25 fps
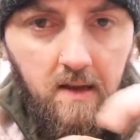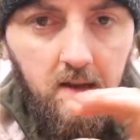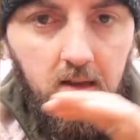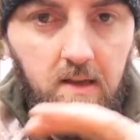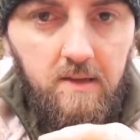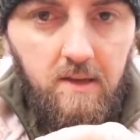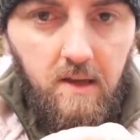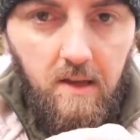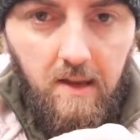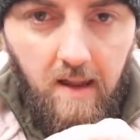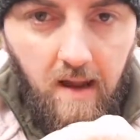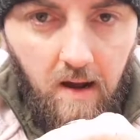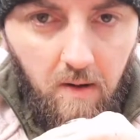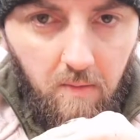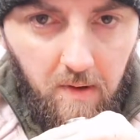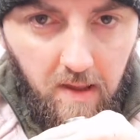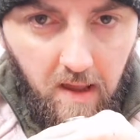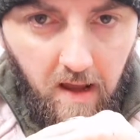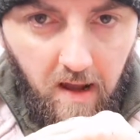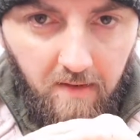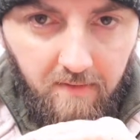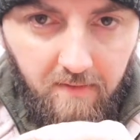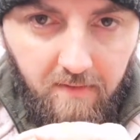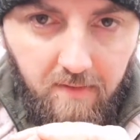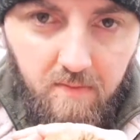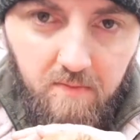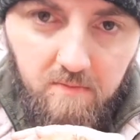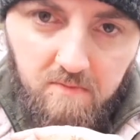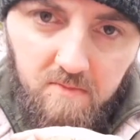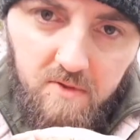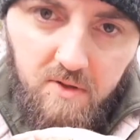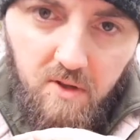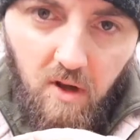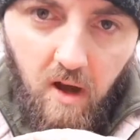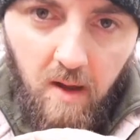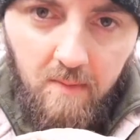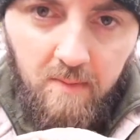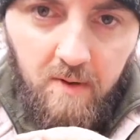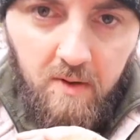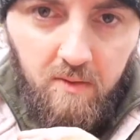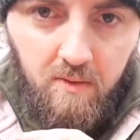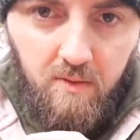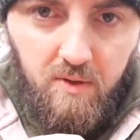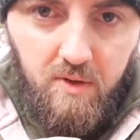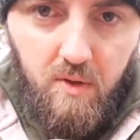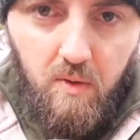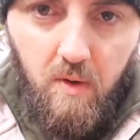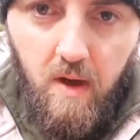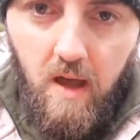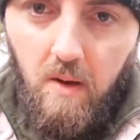So now we have diamond
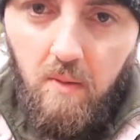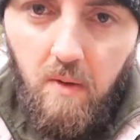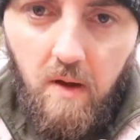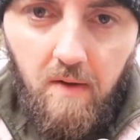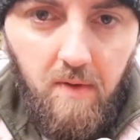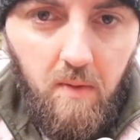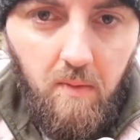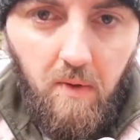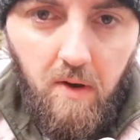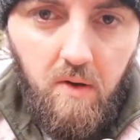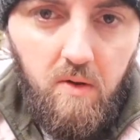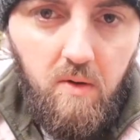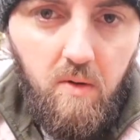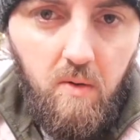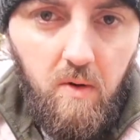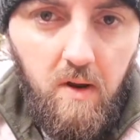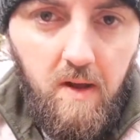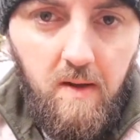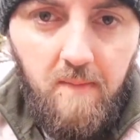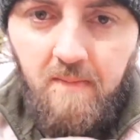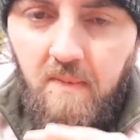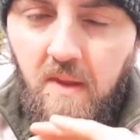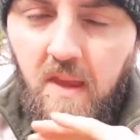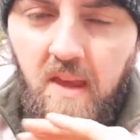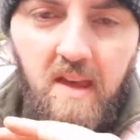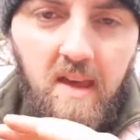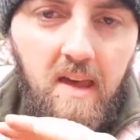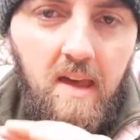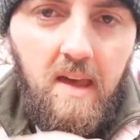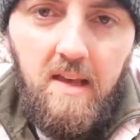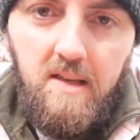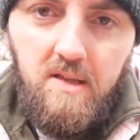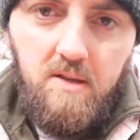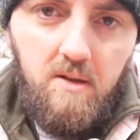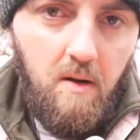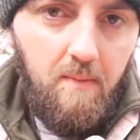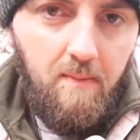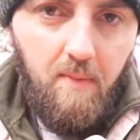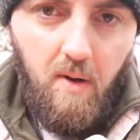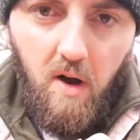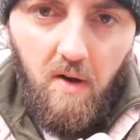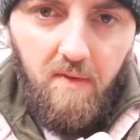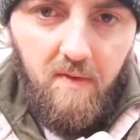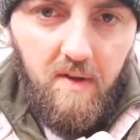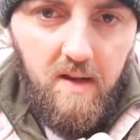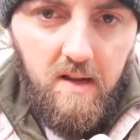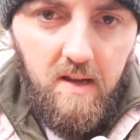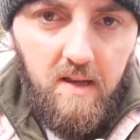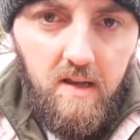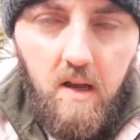or square, whatever you want to call it. It's not
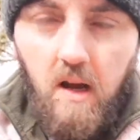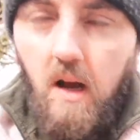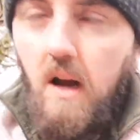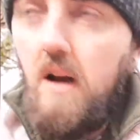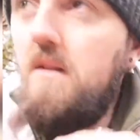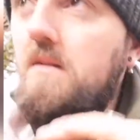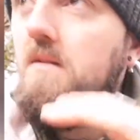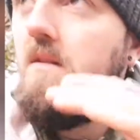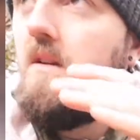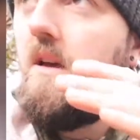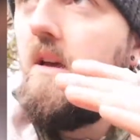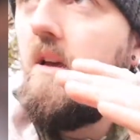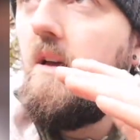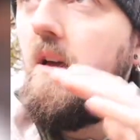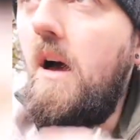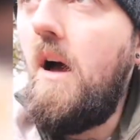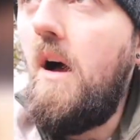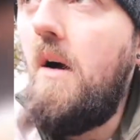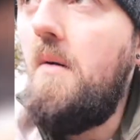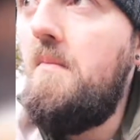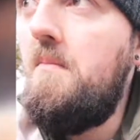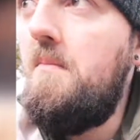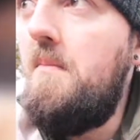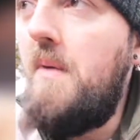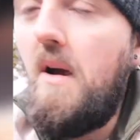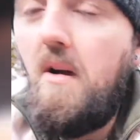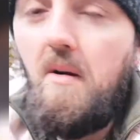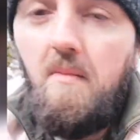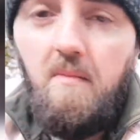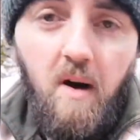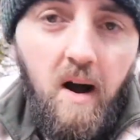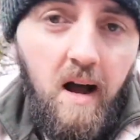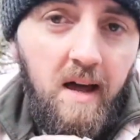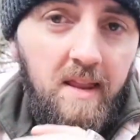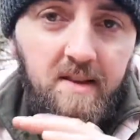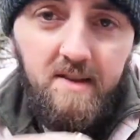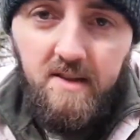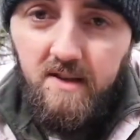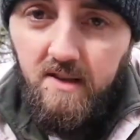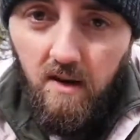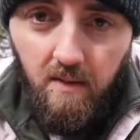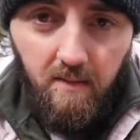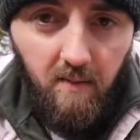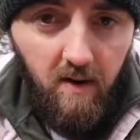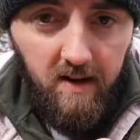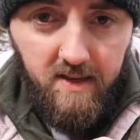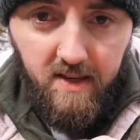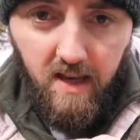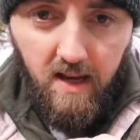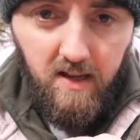perfectly cut. Bear in mind this is
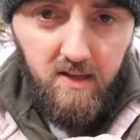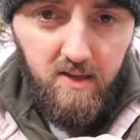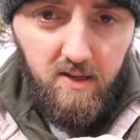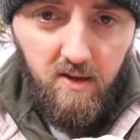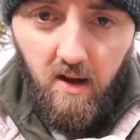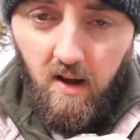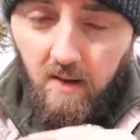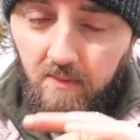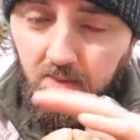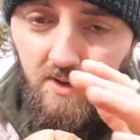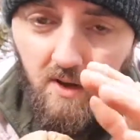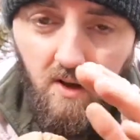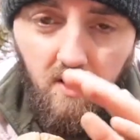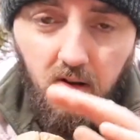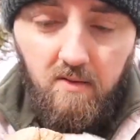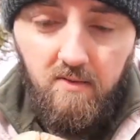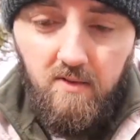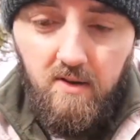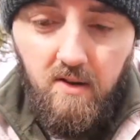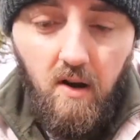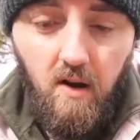my second time, so you